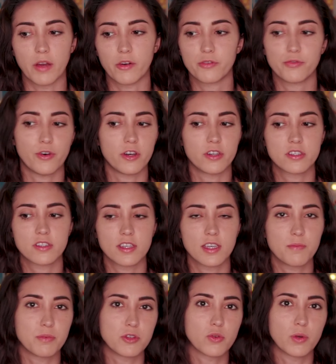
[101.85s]
I would fall
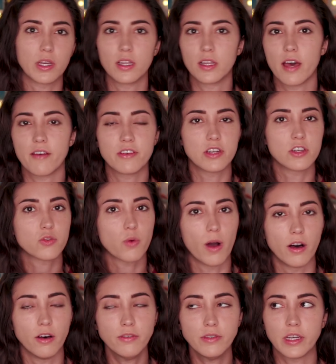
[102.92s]
asleep between 11 to
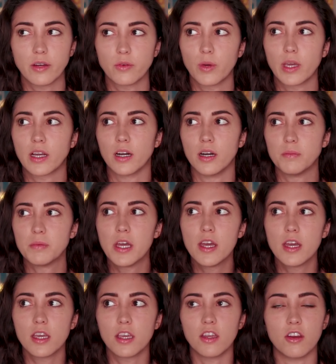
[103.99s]
12 and I'd wake up,
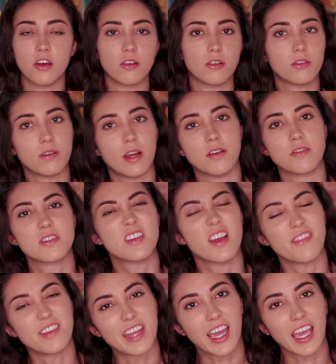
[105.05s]
around
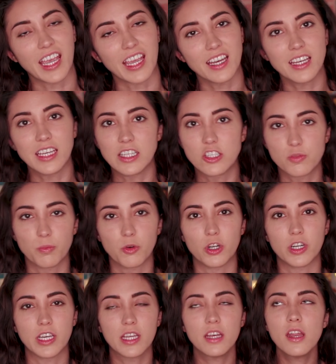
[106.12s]
7 to 8 each
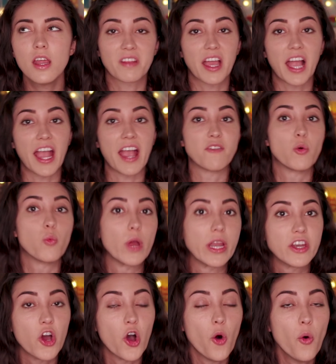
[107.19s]
morning. I have a
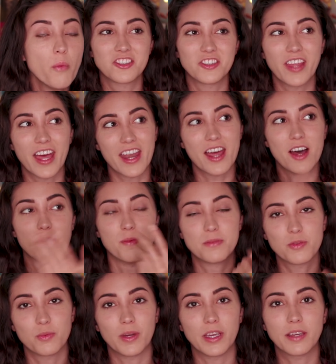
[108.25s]
window, so that
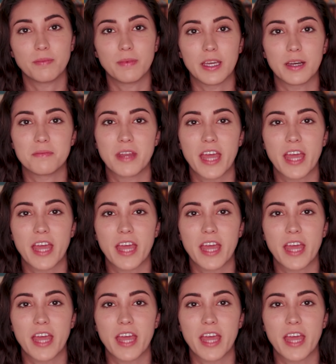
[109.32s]
helped wake me up